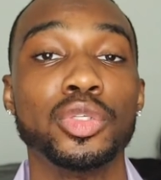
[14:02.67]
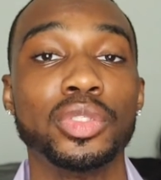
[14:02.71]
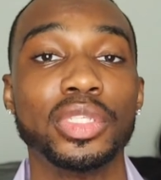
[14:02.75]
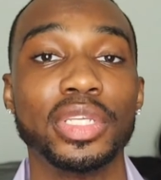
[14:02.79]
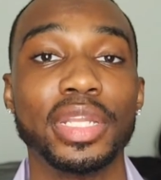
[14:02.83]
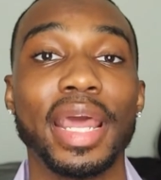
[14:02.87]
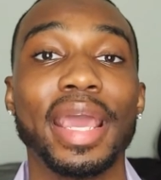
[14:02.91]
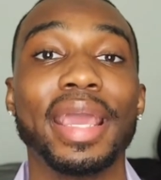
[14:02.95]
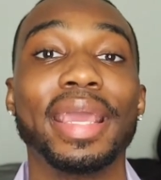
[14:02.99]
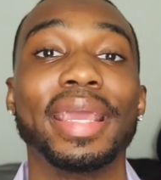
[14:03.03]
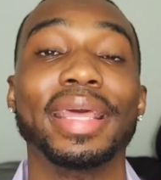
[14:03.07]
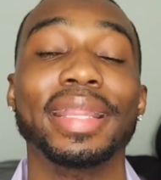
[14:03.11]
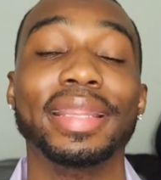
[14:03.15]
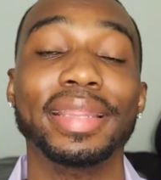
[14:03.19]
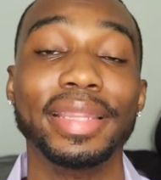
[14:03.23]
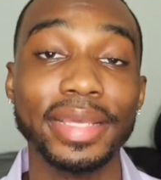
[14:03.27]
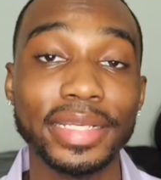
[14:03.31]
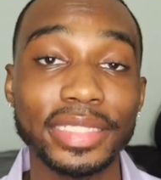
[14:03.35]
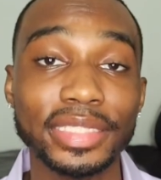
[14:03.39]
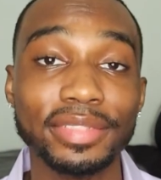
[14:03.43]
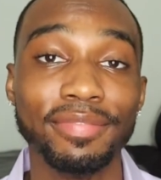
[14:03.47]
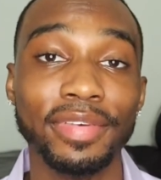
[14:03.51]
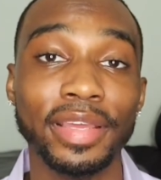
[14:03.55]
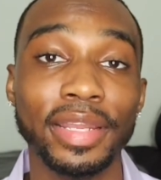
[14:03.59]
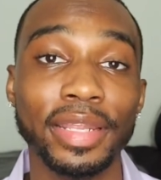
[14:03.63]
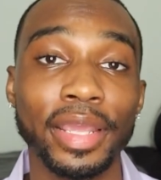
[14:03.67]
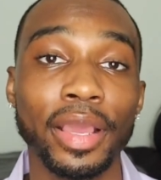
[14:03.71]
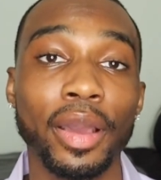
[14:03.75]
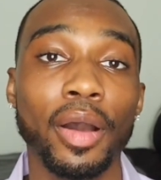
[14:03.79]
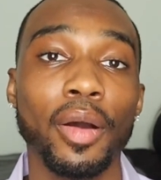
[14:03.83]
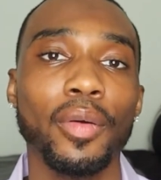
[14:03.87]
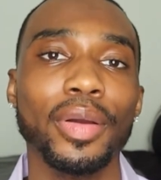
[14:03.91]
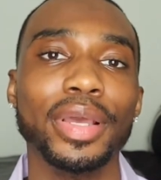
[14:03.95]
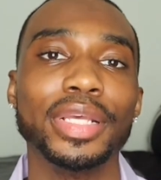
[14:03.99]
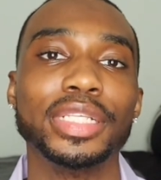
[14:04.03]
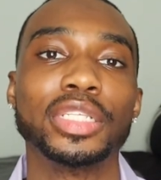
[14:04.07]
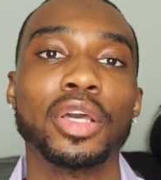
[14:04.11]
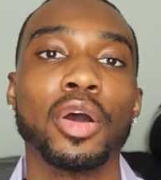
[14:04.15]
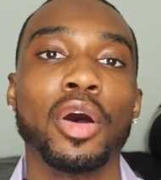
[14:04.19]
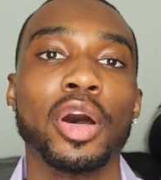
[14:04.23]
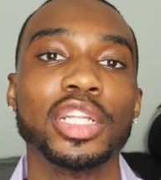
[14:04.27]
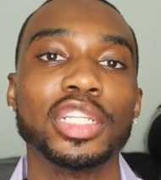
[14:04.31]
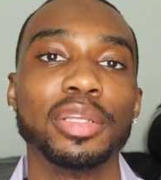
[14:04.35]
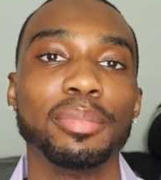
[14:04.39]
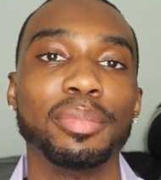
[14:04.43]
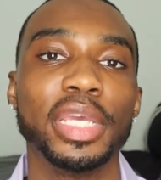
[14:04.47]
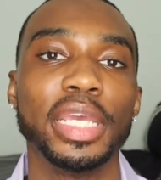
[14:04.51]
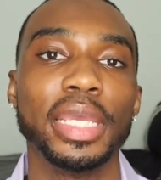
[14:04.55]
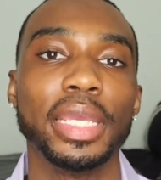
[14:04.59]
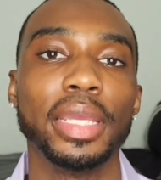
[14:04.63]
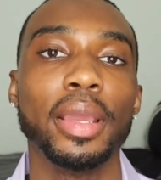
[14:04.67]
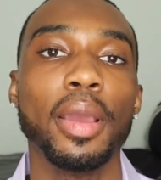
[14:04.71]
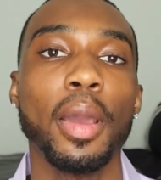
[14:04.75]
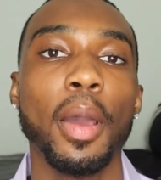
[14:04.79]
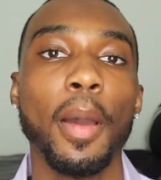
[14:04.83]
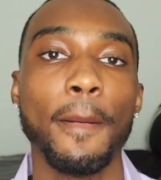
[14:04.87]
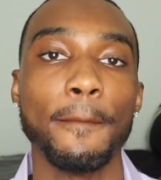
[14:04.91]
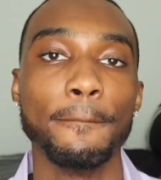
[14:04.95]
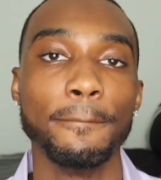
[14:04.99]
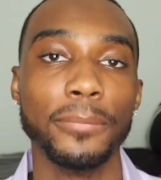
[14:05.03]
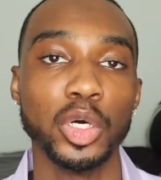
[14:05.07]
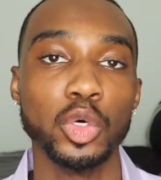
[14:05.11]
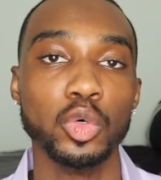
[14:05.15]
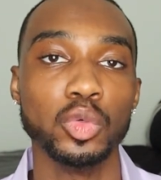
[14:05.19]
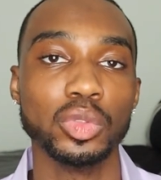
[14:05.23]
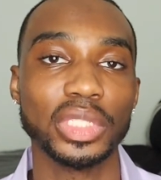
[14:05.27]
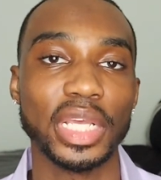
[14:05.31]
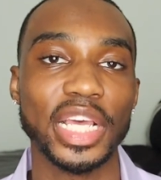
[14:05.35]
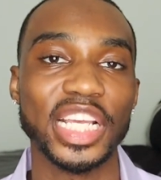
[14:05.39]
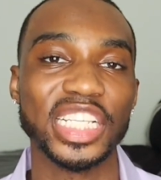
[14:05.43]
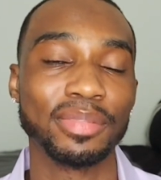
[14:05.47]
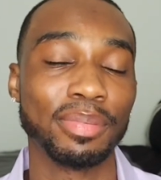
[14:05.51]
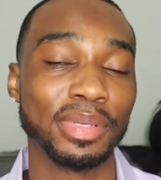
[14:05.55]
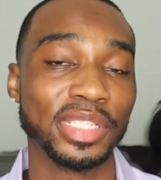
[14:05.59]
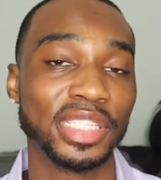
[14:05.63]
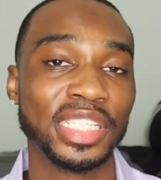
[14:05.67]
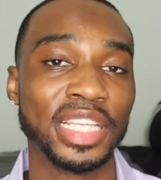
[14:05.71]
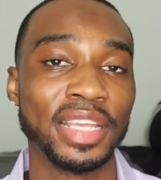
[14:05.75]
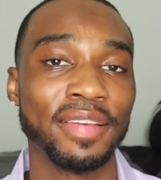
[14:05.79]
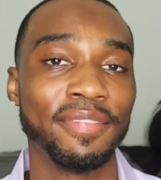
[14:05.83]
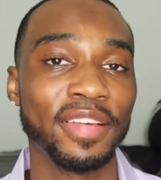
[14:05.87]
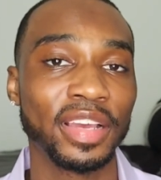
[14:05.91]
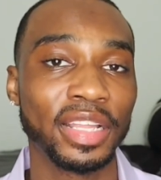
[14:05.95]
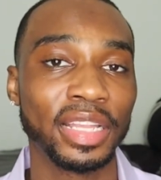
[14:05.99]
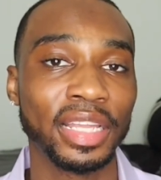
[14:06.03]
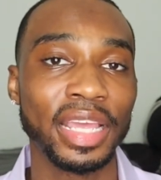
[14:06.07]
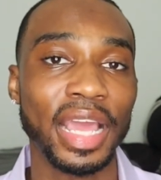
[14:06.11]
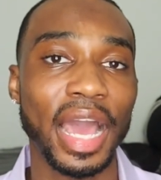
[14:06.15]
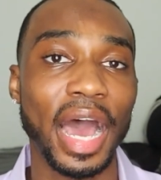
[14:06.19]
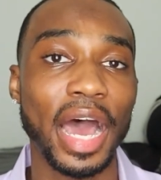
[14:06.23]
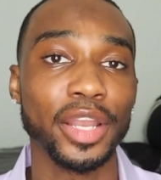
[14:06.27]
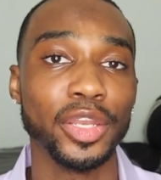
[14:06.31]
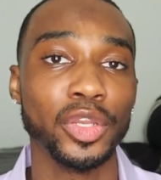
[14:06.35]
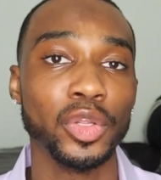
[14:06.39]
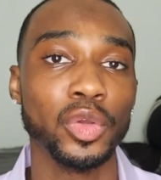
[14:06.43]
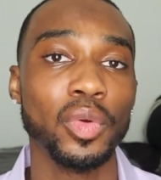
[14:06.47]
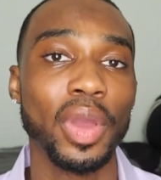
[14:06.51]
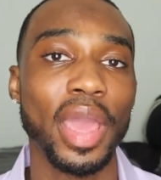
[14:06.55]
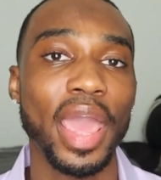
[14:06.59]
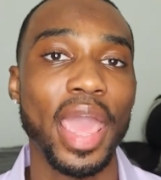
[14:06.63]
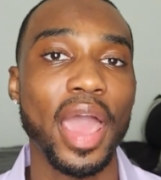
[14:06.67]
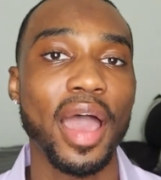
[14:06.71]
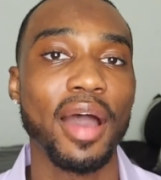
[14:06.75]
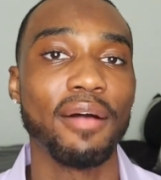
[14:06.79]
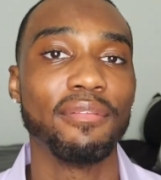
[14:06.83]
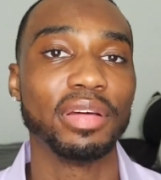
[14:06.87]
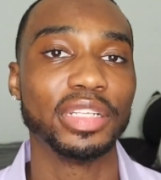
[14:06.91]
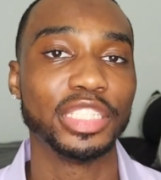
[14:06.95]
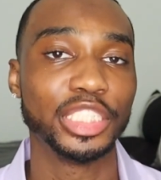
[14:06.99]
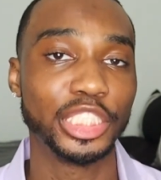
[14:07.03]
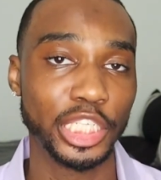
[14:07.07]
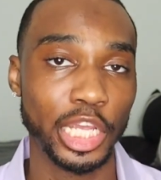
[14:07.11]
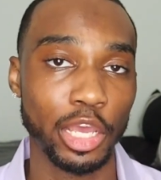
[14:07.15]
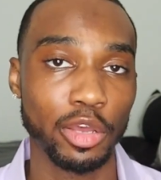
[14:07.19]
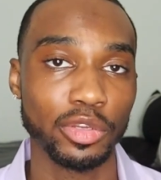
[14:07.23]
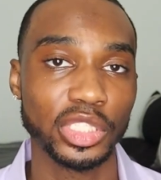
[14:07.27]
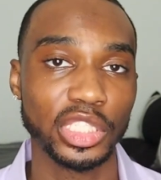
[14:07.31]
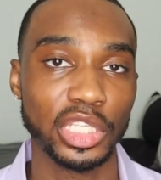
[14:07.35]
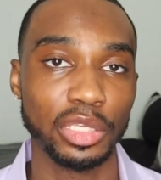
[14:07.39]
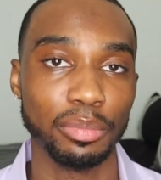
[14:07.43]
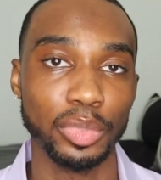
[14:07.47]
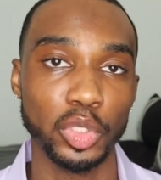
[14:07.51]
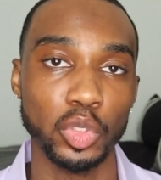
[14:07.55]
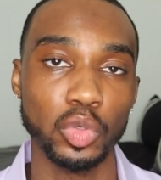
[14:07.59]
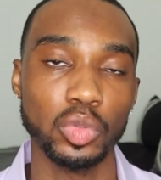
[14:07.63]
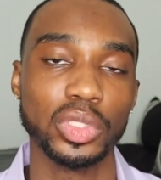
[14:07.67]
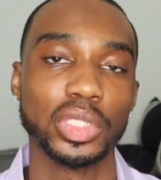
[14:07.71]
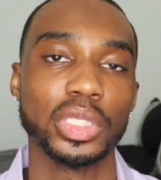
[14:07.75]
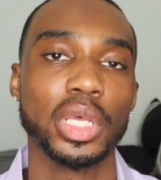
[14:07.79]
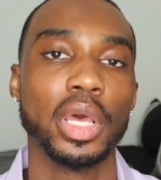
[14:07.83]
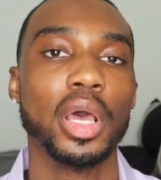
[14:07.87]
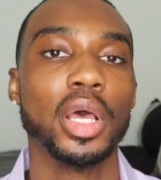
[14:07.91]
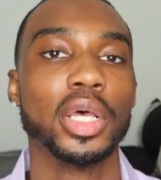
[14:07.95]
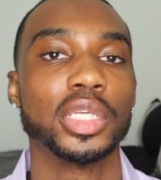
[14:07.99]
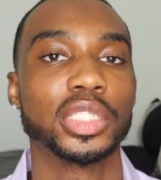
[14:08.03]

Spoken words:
today in this video is going to be boots, and specifically I do have Chelsea boots.